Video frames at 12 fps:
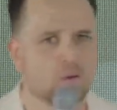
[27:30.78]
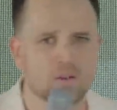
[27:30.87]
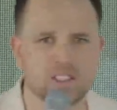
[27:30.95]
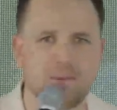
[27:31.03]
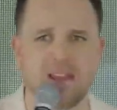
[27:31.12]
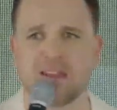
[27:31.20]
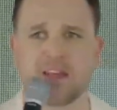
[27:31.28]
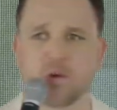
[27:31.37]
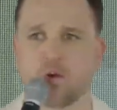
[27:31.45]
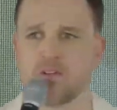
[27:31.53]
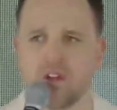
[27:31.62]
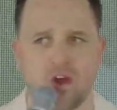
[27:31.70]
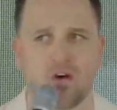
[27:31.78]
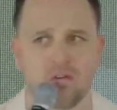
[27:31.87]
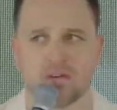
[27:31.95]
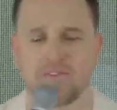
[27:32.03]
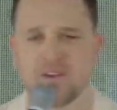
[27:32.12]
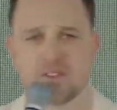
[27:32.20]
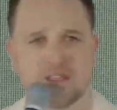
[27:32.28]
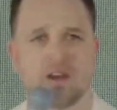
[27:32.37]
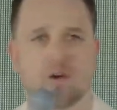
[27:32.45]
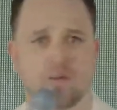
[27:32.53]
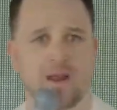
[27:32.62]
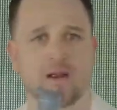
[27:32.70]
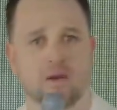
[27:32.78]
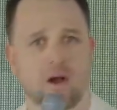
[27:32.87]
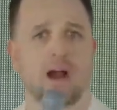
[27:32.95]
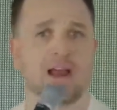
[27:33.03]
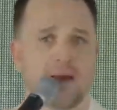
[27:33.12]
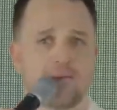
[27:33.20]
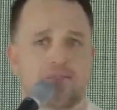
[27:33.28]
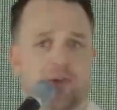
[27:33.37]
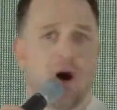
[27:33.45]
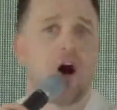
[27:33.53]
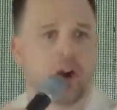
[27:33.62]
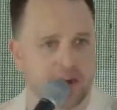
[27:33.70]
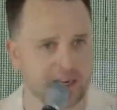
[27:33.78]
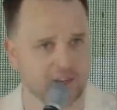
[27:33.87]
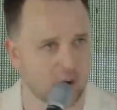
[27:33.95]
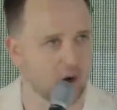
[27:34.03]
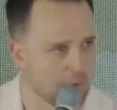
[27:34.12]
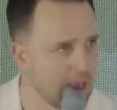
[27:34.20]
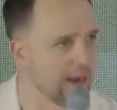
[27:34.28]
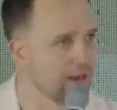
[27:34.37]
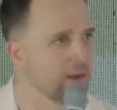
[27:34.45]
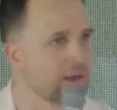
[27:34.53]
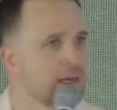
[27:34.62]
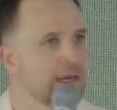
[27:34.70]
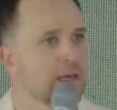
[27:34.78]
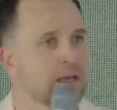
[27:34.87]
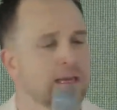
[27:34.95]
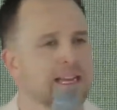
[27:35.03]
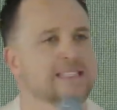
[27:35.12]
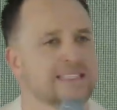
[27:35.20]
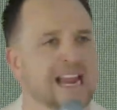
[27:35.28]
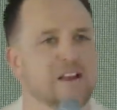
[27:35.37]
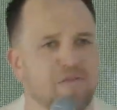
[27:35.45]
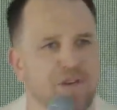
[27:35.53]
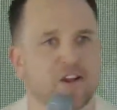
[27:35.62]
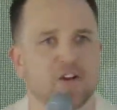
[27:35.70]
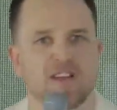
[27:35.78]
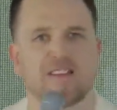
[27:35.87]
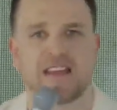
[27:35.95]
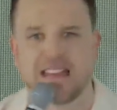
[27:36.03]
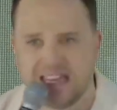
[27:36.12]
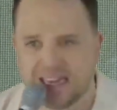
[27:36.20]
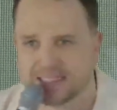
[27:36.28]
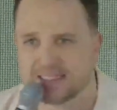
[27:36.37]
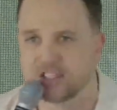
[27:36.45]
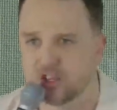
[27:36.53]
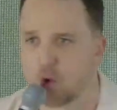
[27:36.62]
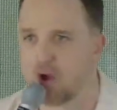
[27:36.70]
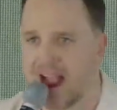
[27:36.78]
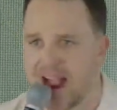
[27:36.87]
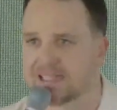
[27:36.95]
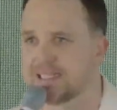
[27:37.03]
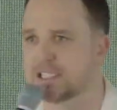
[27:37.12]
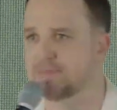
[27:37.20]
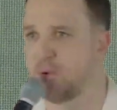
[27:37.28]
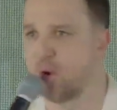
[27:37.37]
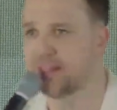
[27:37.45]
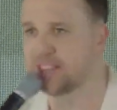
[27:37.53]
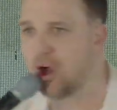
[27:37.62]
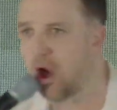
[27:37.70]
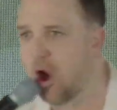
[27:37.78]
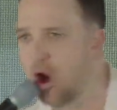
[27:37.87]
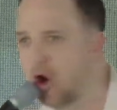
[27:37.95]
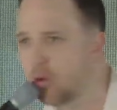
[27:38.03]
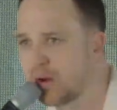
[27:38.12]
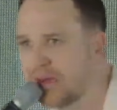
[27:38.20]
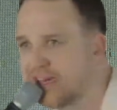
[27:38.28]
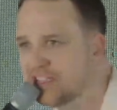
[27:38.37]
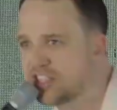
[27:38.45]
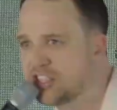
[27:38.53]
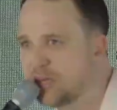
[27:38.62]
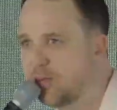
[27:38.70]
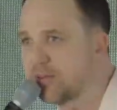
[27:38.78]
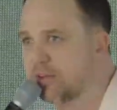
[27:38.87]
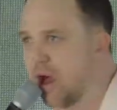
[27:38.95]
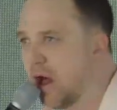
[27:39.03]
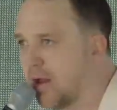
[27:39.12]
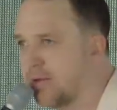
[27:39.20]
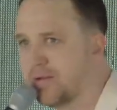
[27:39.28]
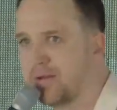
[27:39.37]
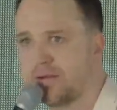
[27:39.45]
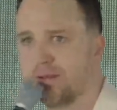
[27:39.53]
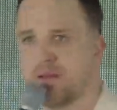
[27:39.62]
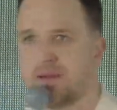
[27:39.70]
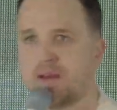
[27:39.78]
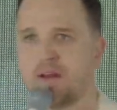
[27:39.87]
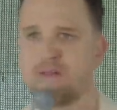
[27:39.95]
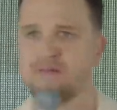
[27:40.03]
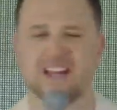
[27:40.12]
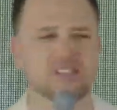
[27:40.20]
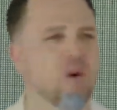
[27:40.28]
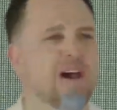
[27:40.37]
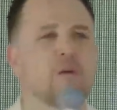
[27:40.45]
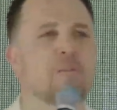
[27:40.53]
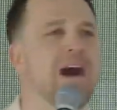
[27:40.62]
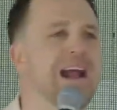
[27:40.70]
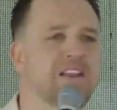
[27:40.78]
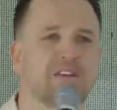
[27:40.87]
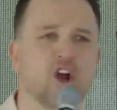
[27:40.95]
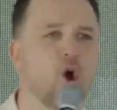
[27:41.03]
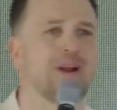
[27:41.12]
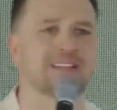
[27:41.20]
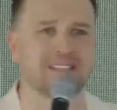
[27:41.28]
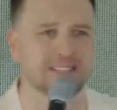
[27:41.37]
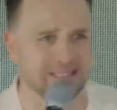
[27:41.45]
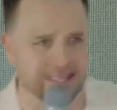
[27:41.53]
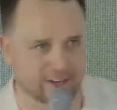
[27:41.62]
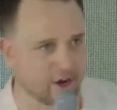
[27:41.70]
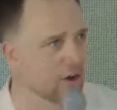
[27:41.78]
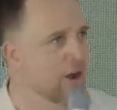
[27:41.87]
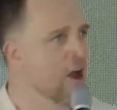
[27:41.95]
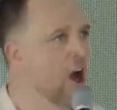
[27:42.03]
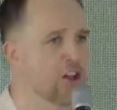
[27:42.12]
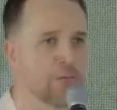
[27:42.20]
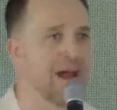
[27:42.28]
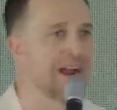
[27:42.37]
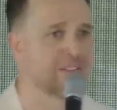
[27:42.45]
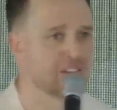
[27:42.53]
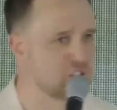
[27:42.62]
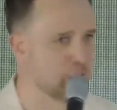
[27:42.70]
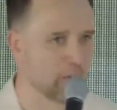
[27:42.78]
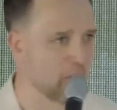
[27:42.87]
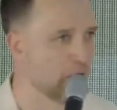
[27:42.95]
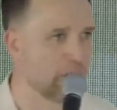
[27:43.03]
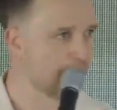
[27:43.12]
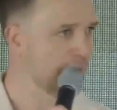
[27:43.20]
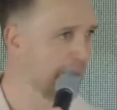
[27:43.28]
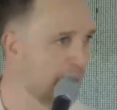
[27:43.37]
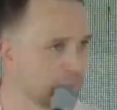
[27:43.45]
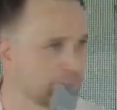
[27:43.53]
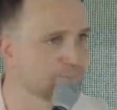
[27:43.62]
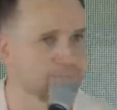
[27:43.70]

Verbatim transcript: Was he being literal? No. If he was literal, he'd be like, I am the mahogany door, right? He's saying figuratively that he is the door access point to all relationship with God. That's why I don't buy into the coexist sticker on the back of the Subaru. Come on.